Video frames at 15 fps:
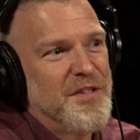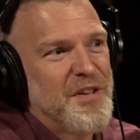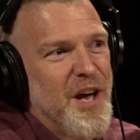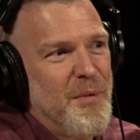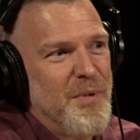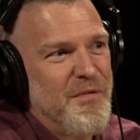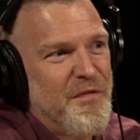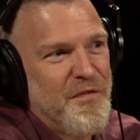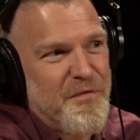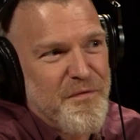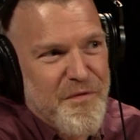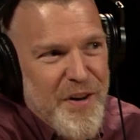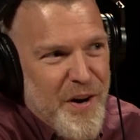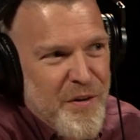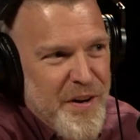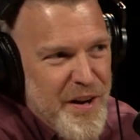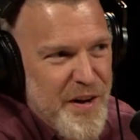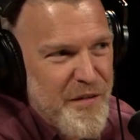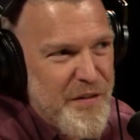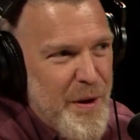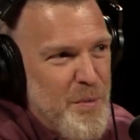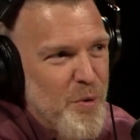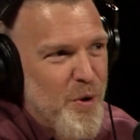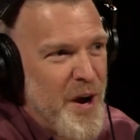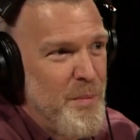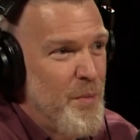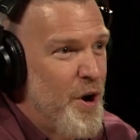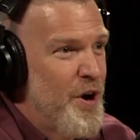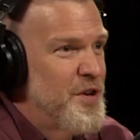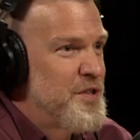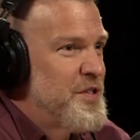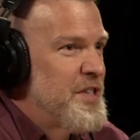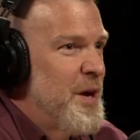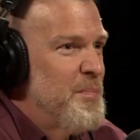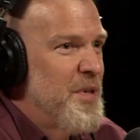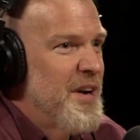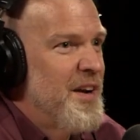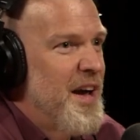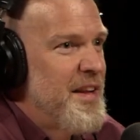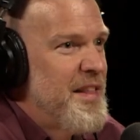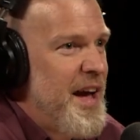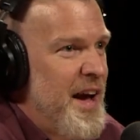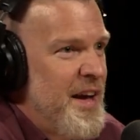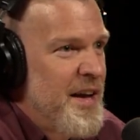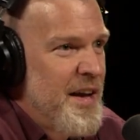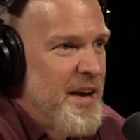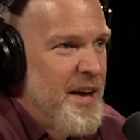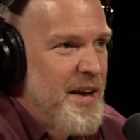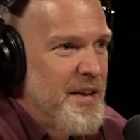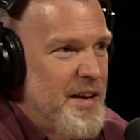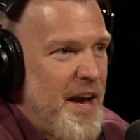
coming. You know, February, March, something like that. That's a great that. idea.